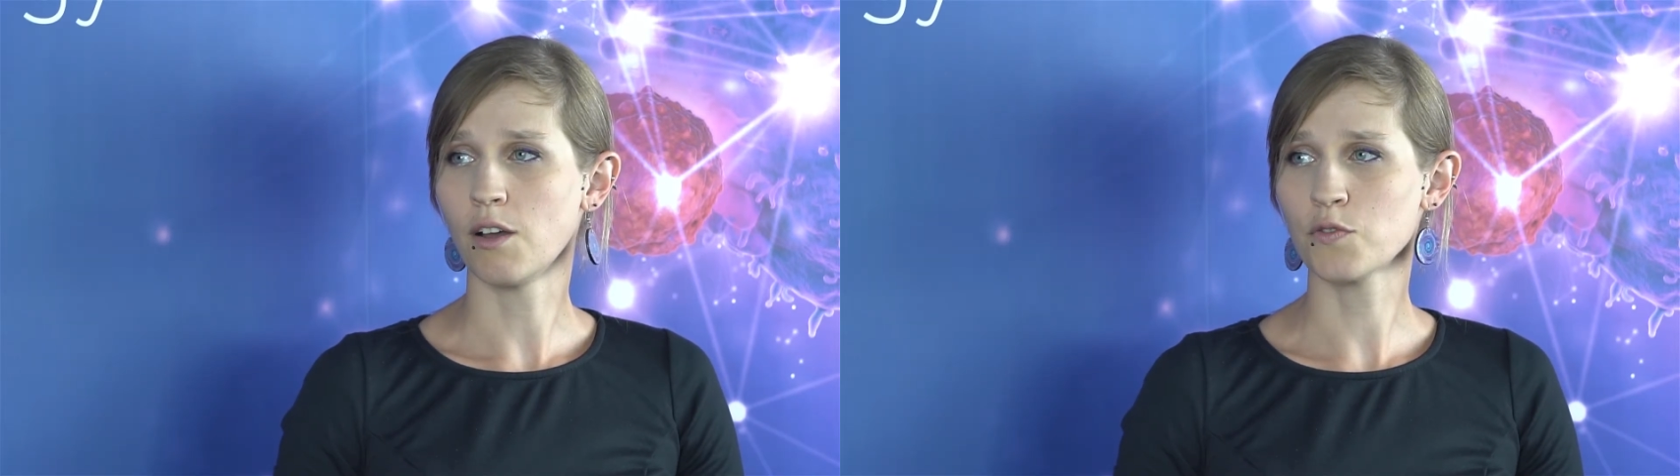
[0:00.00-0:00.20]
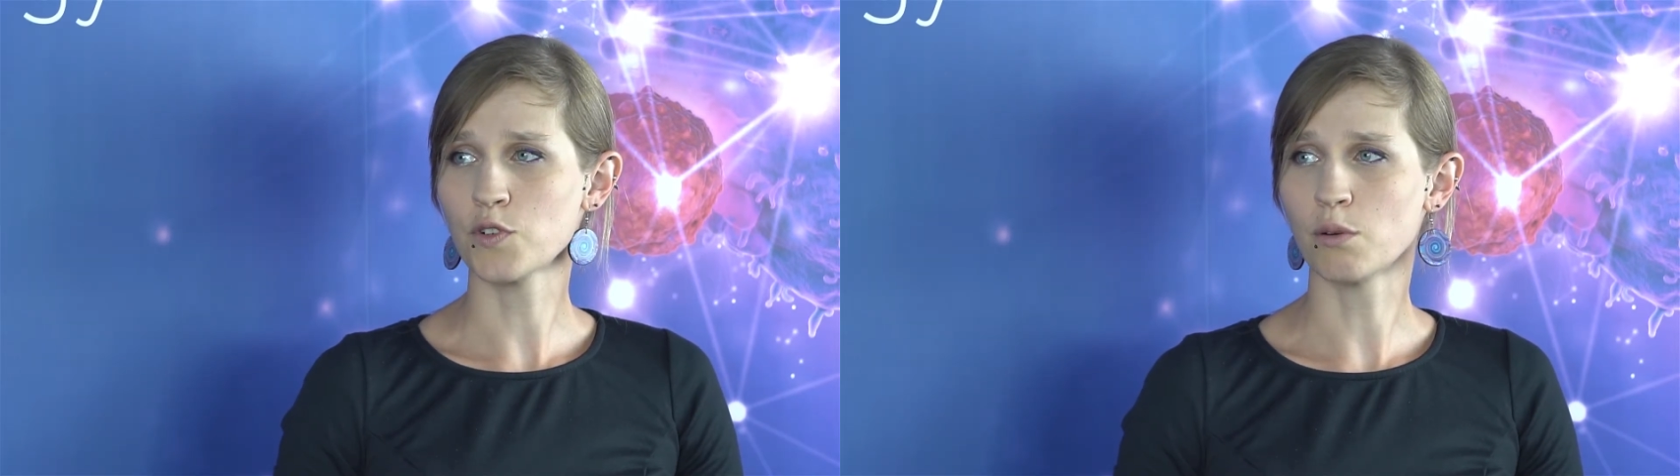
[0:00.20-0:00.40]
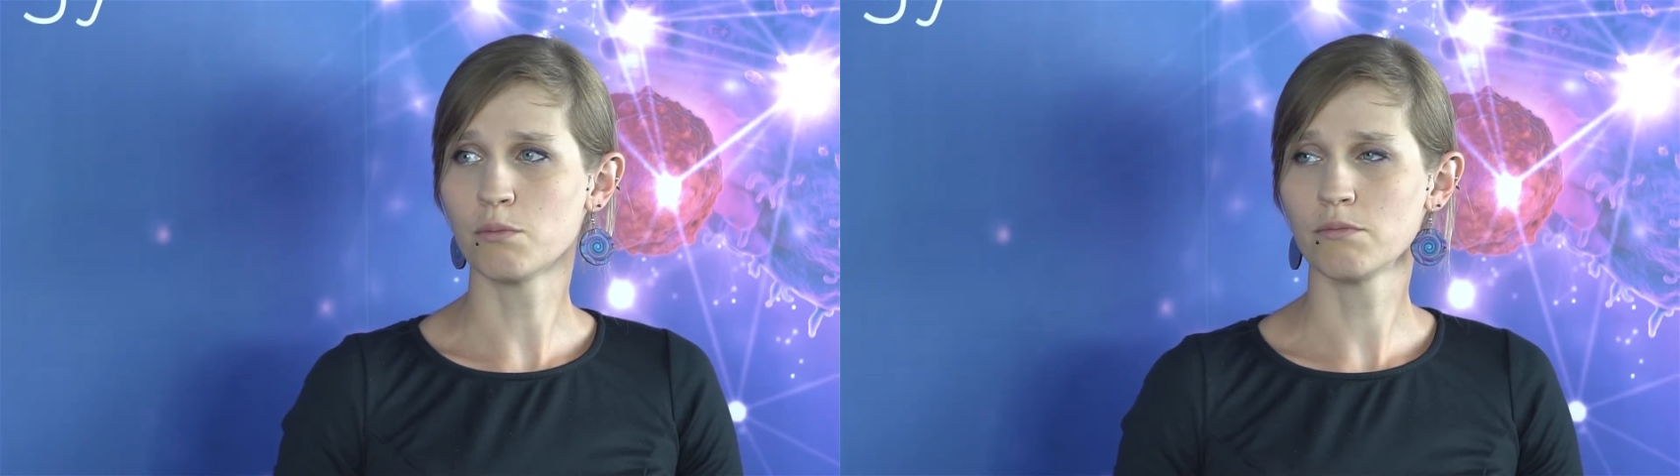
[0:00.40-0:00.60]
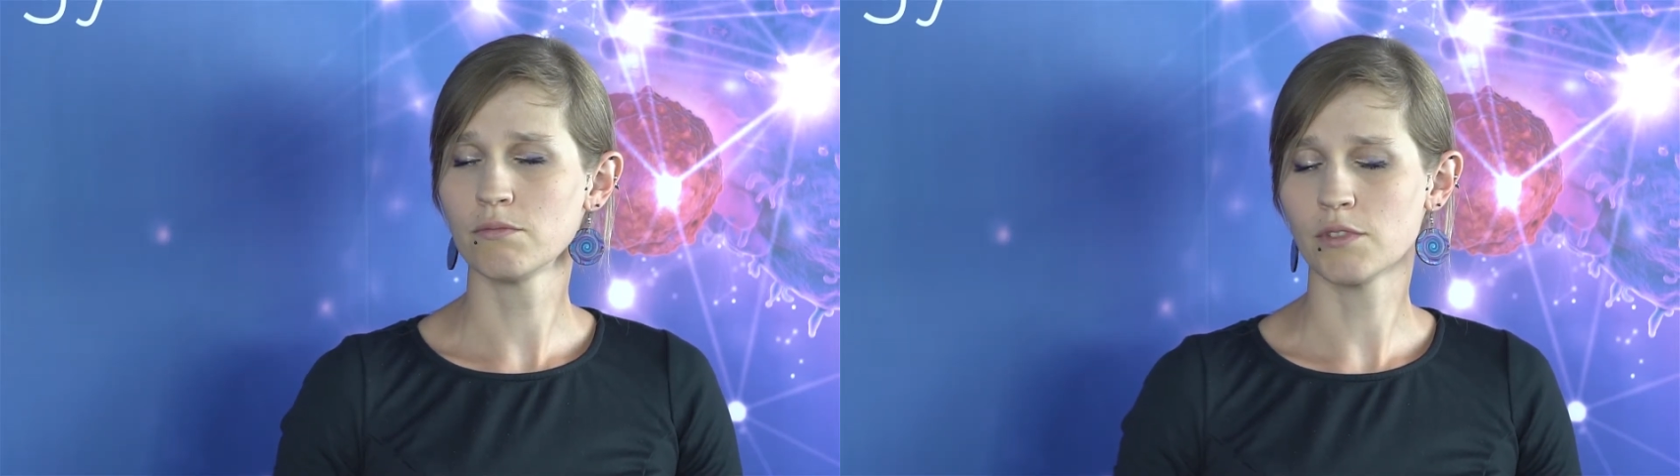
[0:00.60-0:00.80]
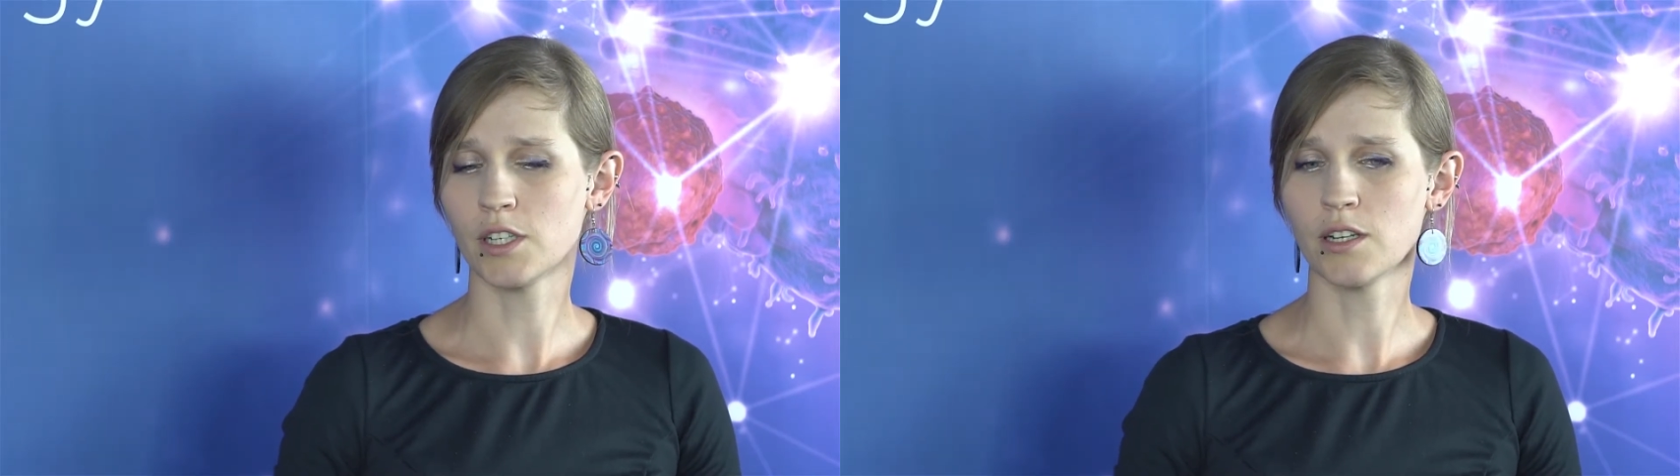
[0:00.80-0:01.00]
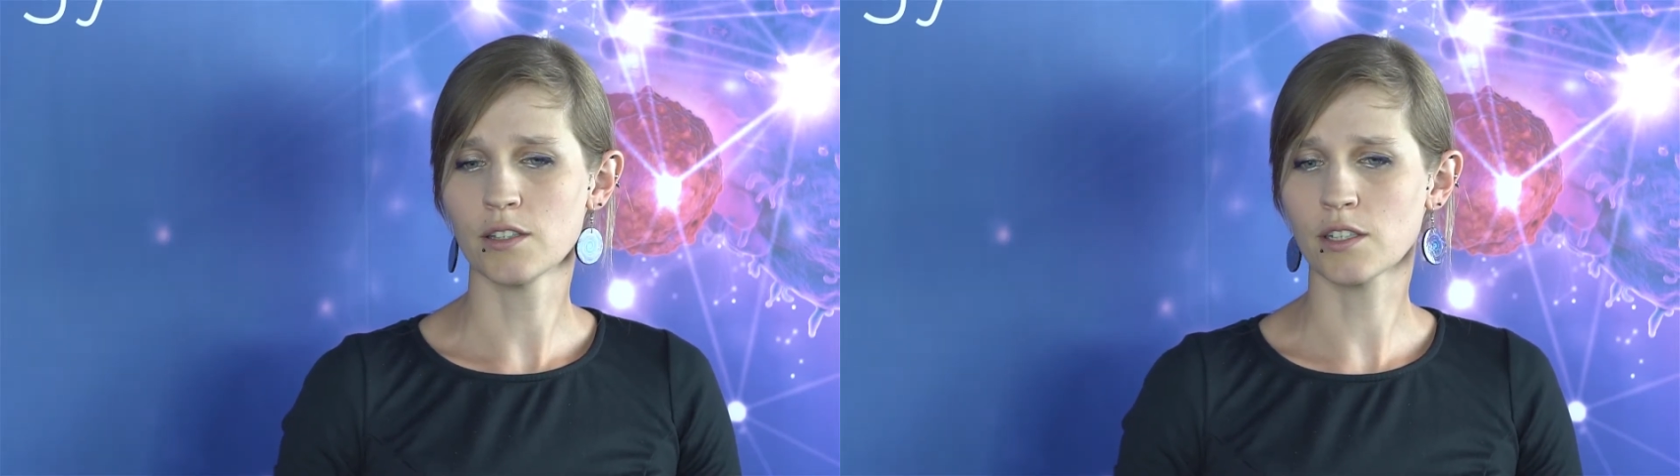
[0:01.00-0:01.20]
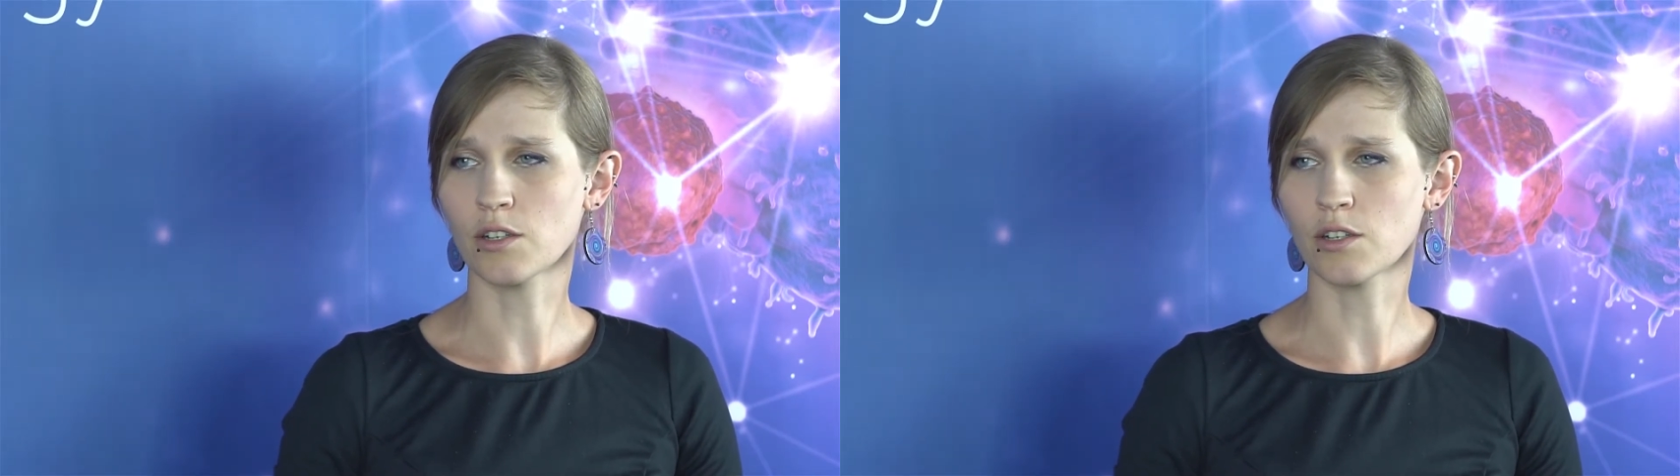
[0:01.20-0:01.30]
from the